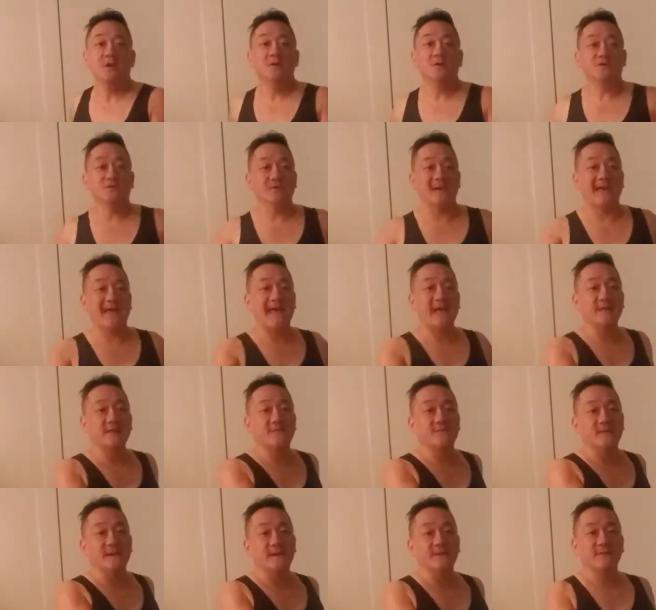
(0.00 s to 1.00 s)
to
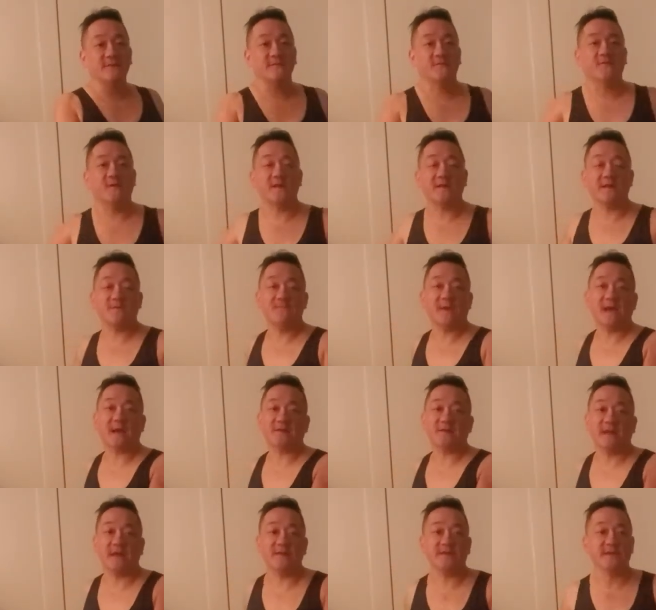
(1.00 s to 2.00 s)
activate the front and back
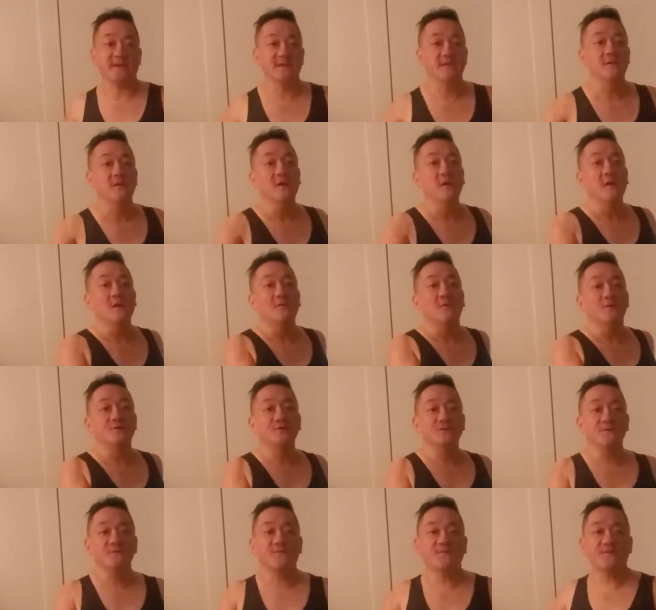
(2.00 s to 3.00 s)
dantian. Once
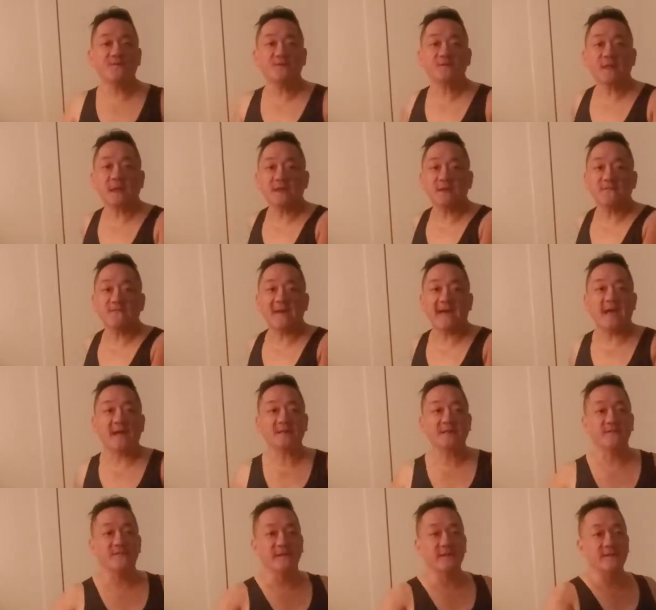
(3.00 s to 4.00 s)
you feel that you've
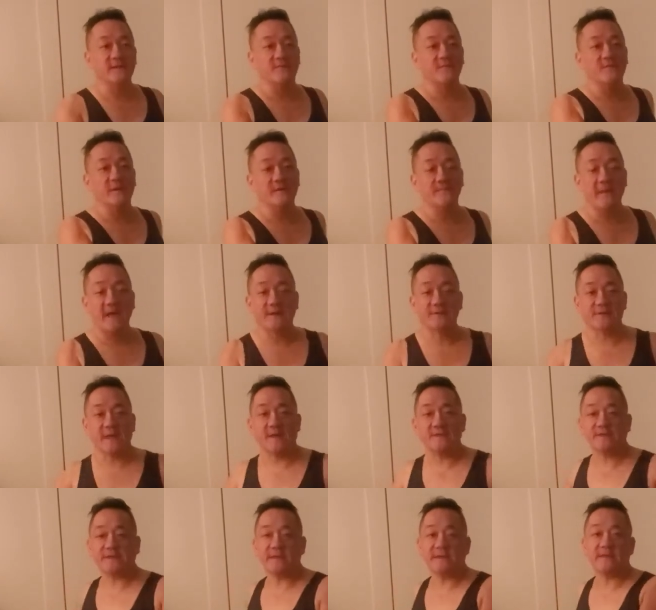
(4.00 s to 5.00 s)
activated the front and back
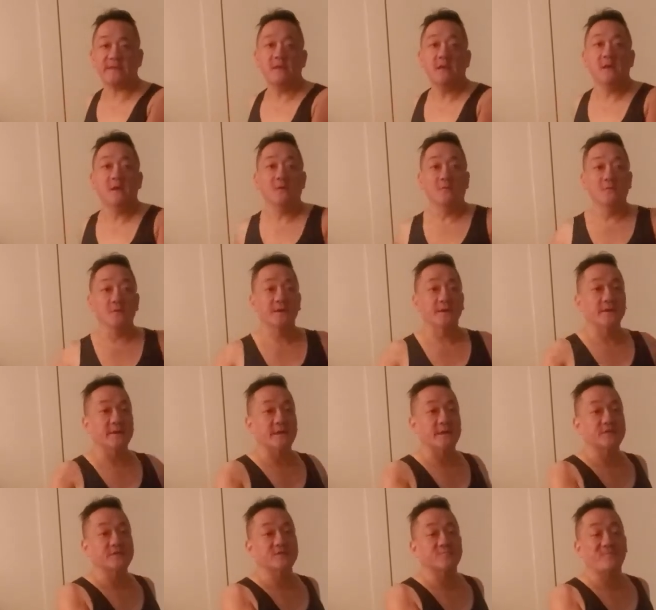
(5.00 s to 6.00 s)
dantian, we're going to
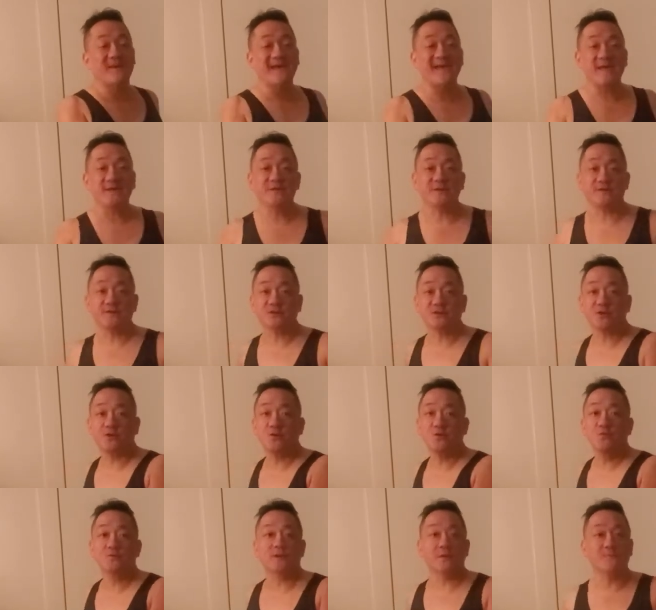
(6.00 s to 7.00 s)
expand this
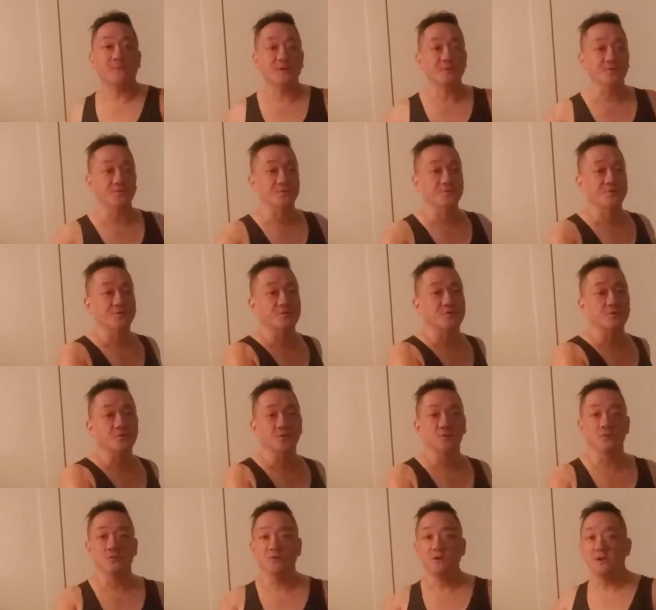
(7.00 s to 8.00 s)
two-dimensional
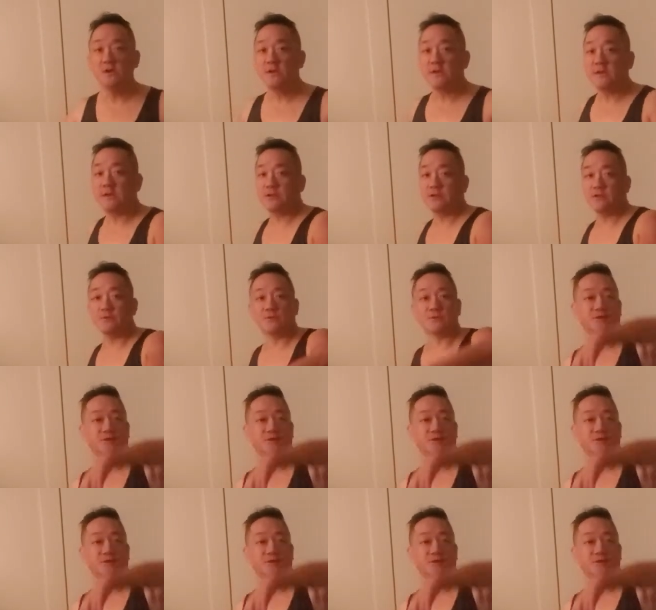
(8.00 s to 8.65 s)
circle into a